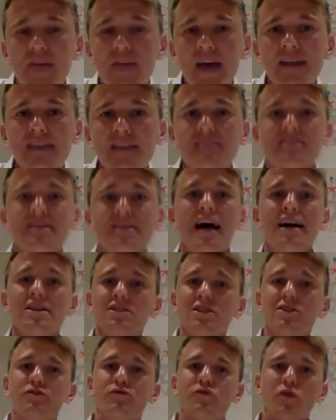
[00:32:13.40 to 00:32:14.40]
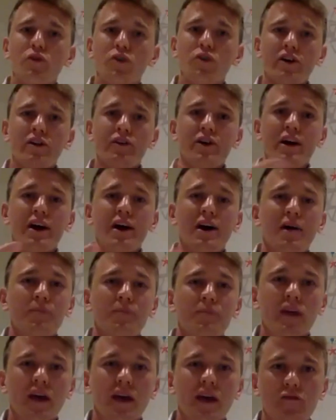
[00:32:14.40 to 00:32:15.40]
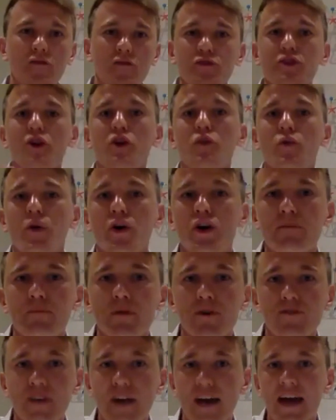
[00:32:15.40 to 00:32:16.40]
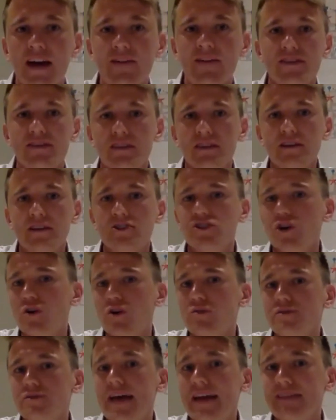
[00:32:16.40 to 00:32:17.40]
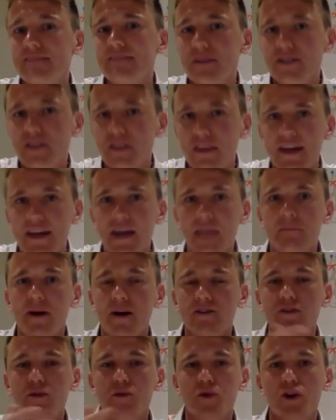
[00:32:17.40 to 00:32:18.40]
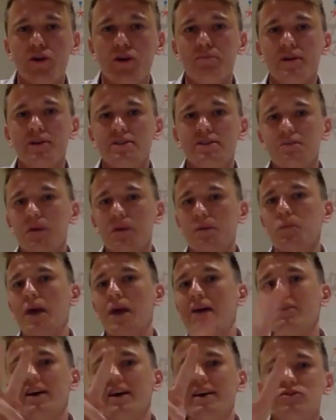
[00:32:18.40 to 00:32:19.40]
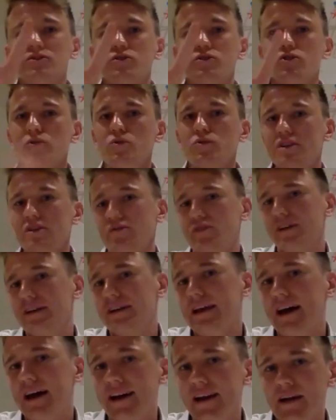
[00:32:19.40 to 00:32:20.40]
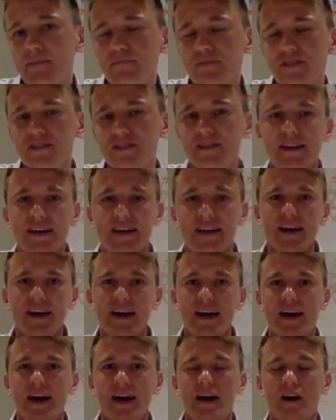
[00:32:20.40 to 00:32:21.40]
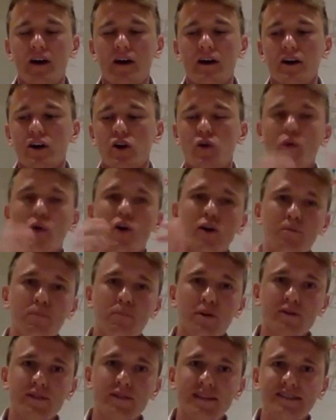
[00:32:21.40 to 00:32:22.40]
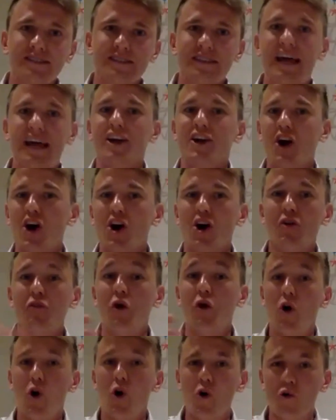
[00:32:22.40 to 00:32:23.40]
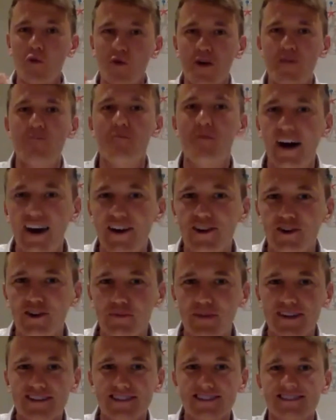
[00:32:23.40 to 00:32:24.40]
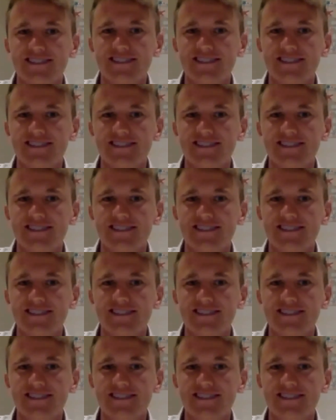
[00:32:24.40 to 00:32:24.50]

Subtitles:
that is actually for the QuirkBot. I haven't showed that much thing about the QuirkBot, but we have like 2 different lineups. QuirkBot is like our own microbit,